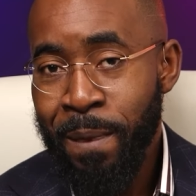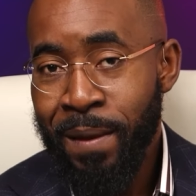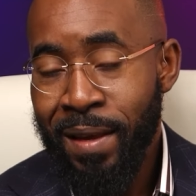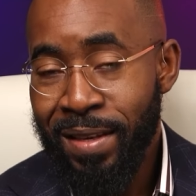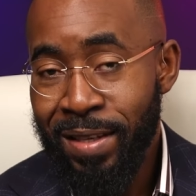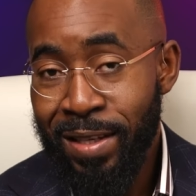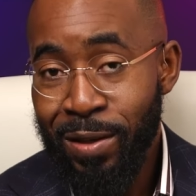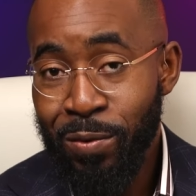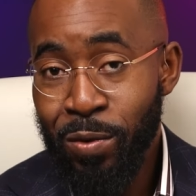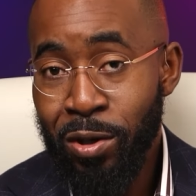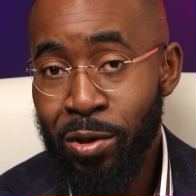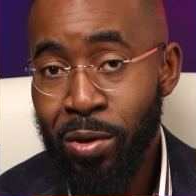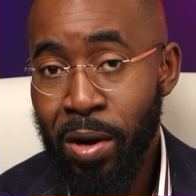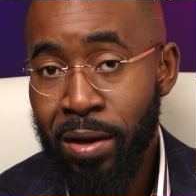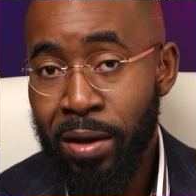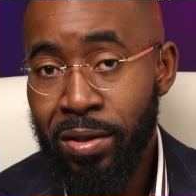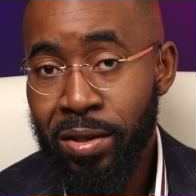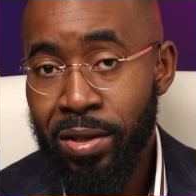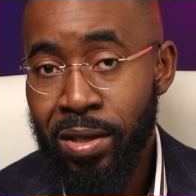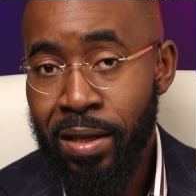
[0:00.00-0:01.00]
zero
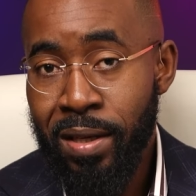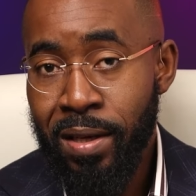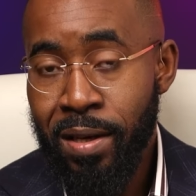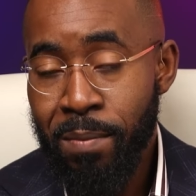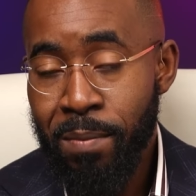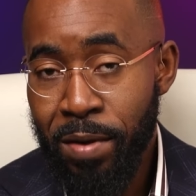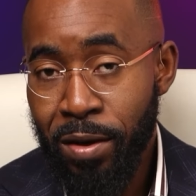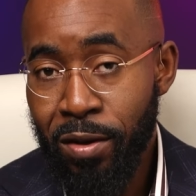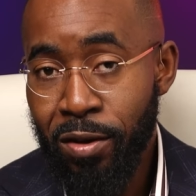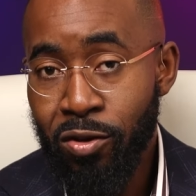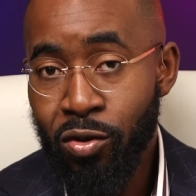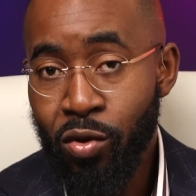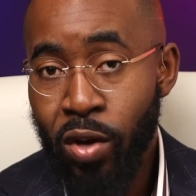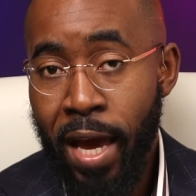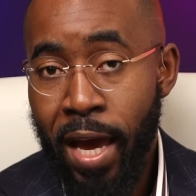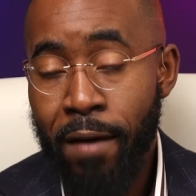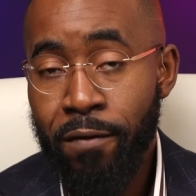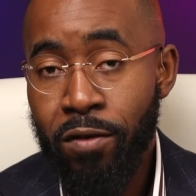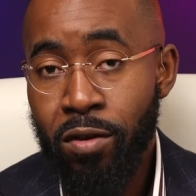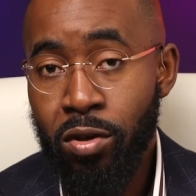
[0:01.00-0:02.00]
trust, because you
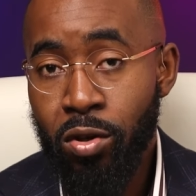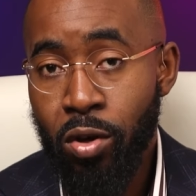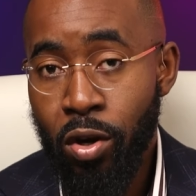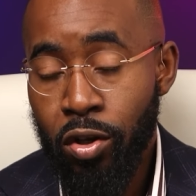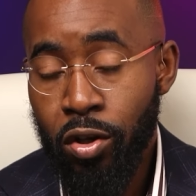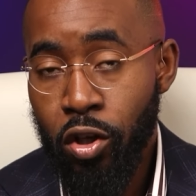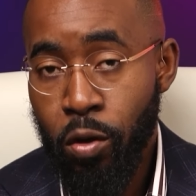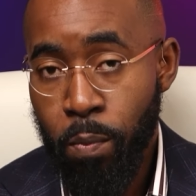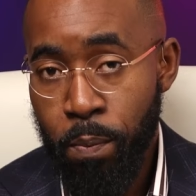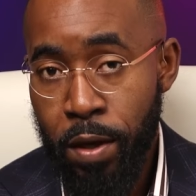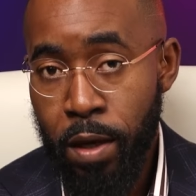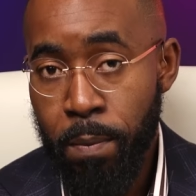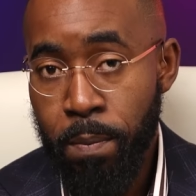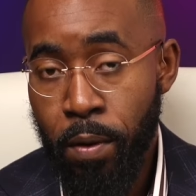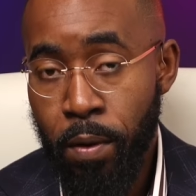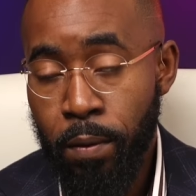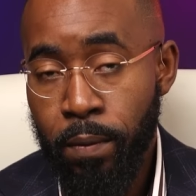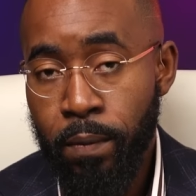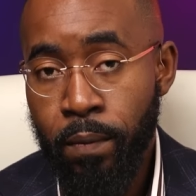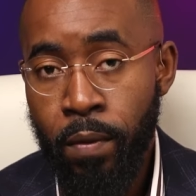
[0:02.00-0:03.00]
have to trust people.